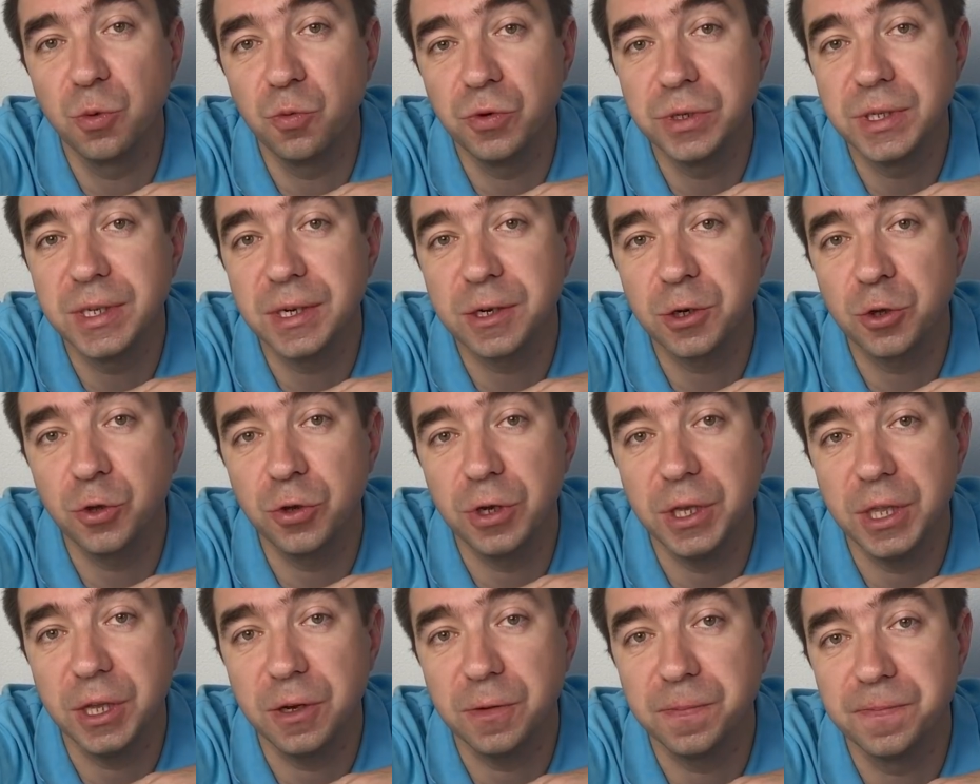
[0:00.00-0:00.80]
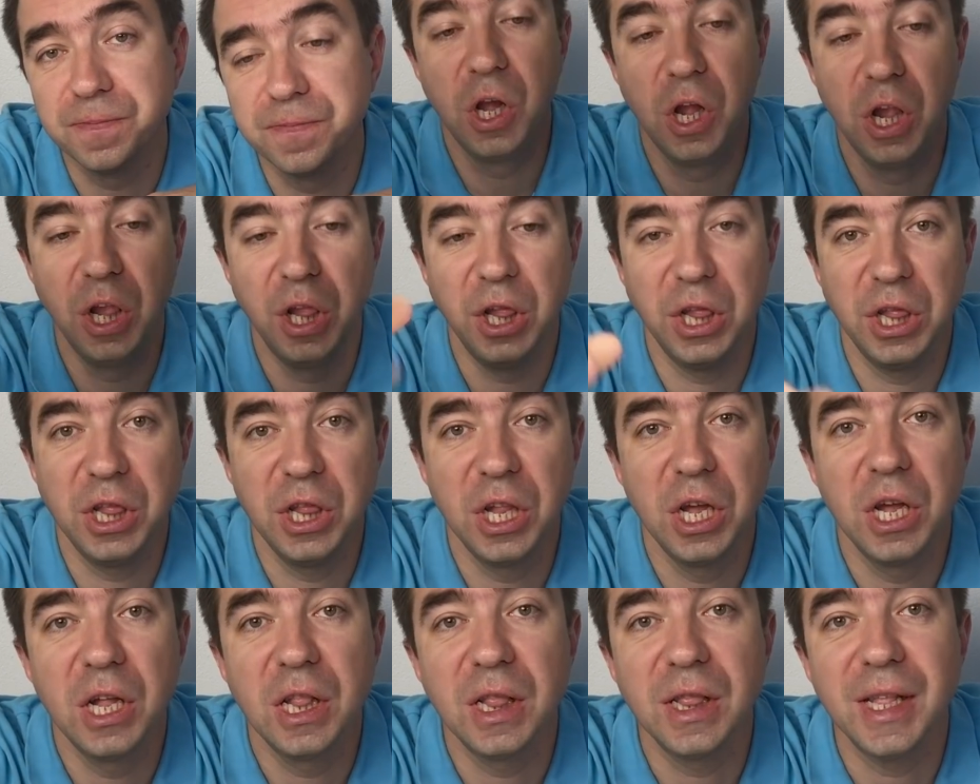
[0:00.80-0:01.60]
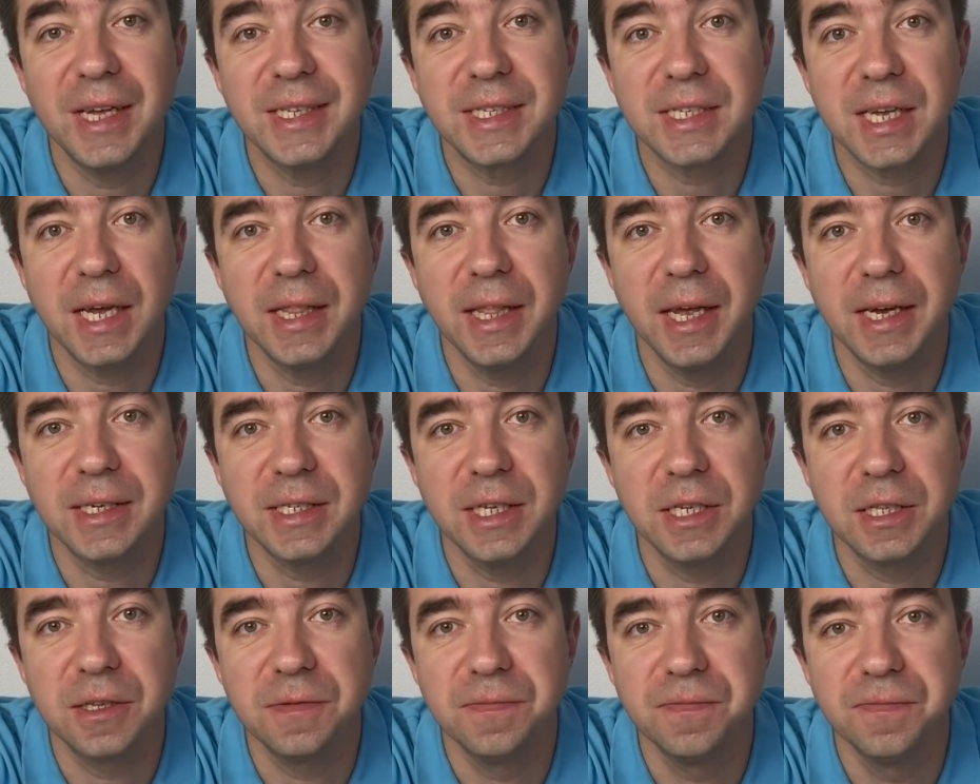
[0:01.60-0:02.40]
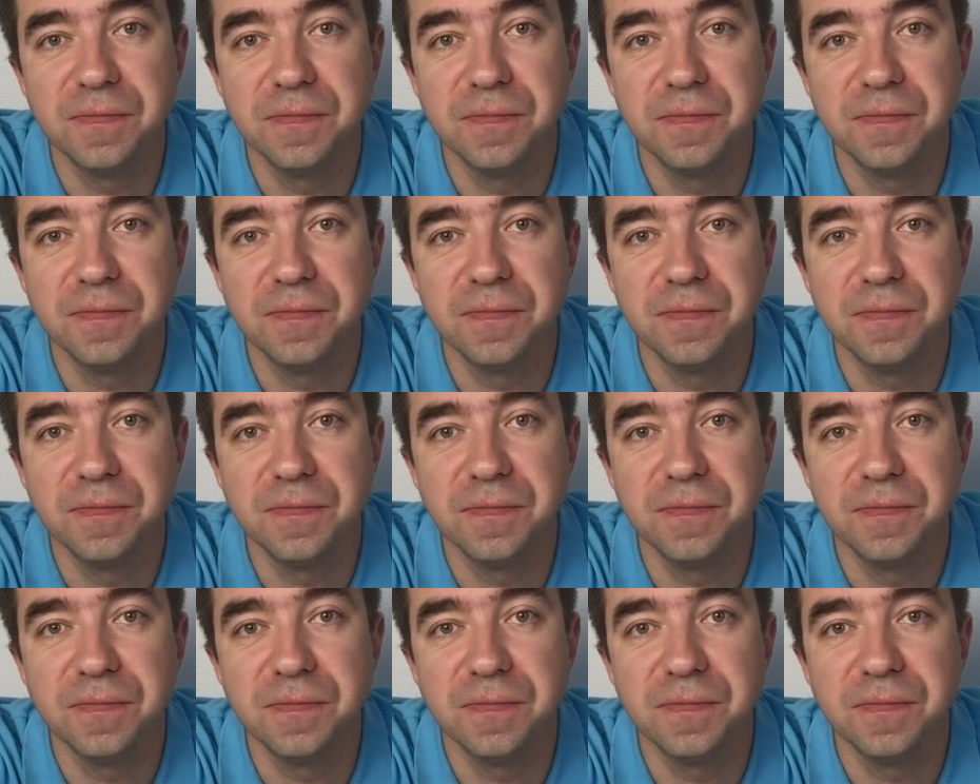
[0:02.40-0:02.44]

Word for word: with Arduino. Let's connect it.